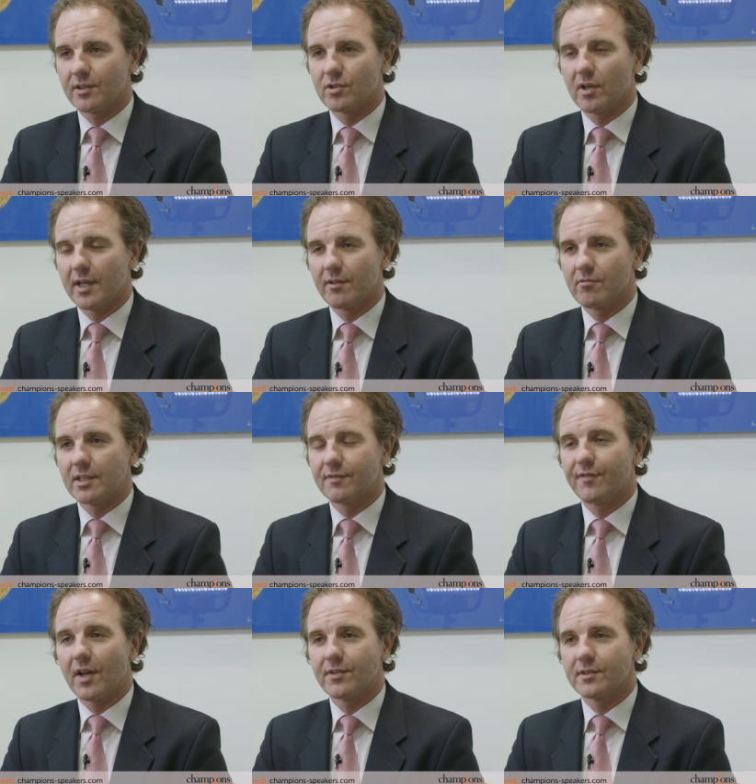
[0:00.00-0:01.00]
try and raise
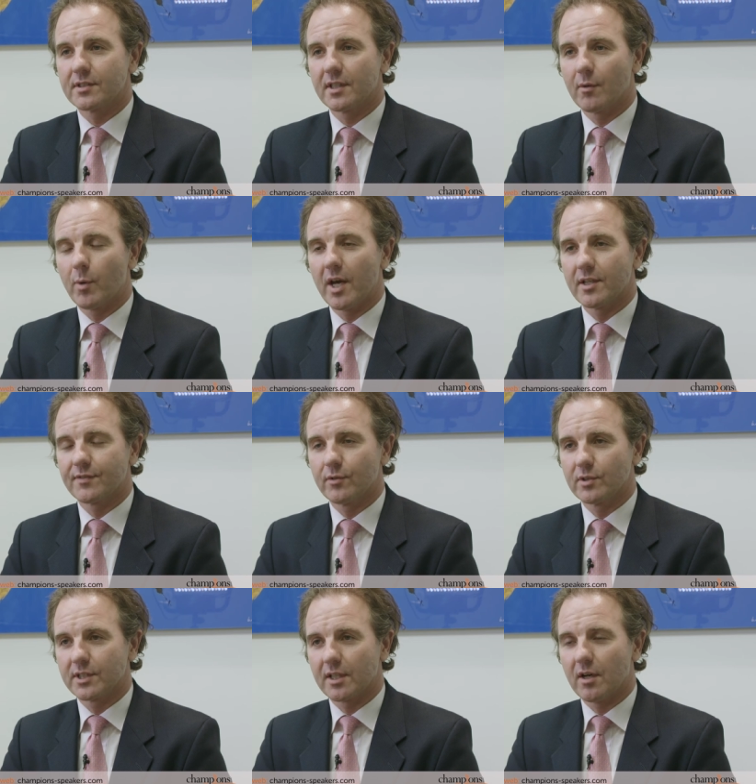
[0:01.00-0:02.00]
funds and awareness
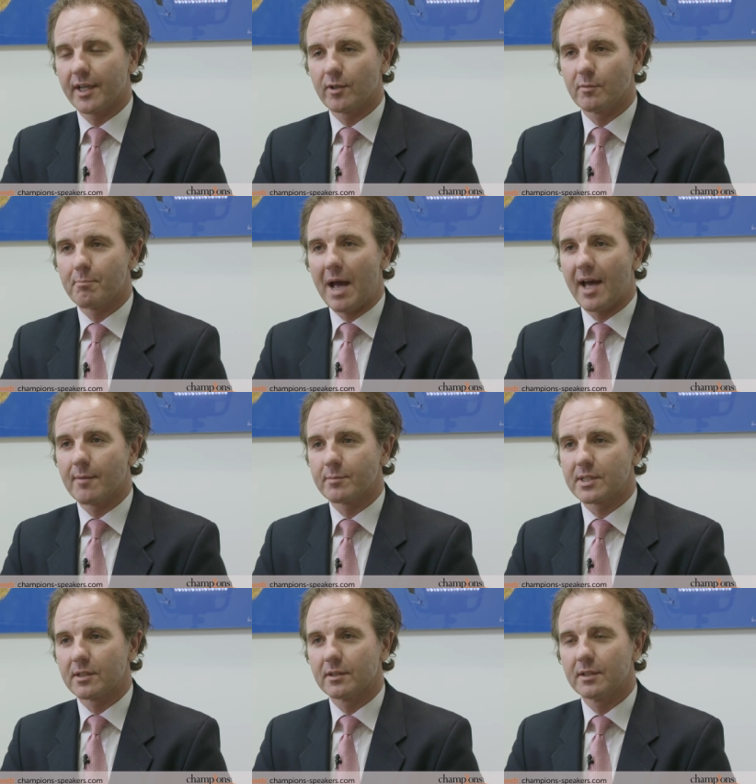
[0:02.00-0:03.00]
for is a guy called Matt
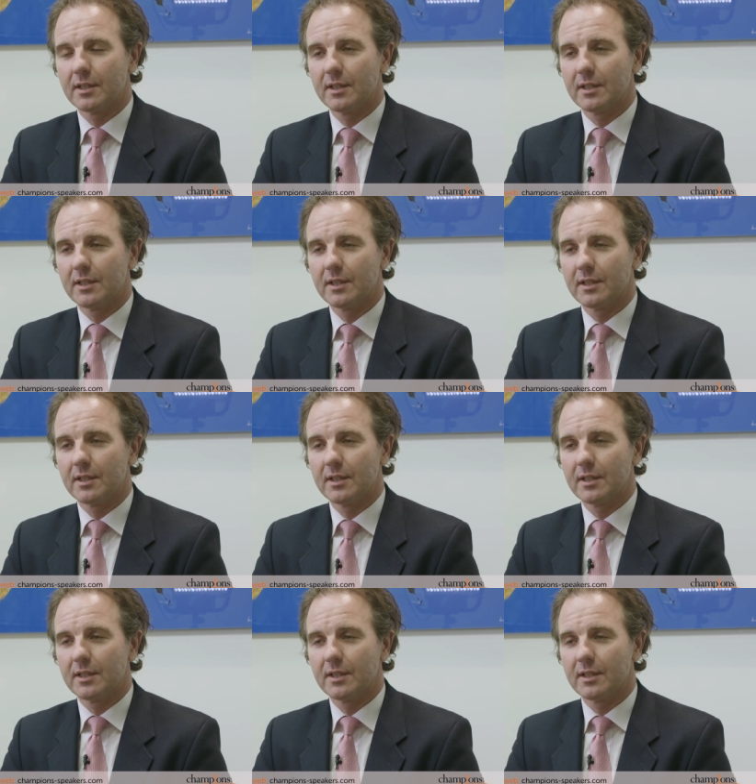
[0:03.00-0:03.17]
Hampson.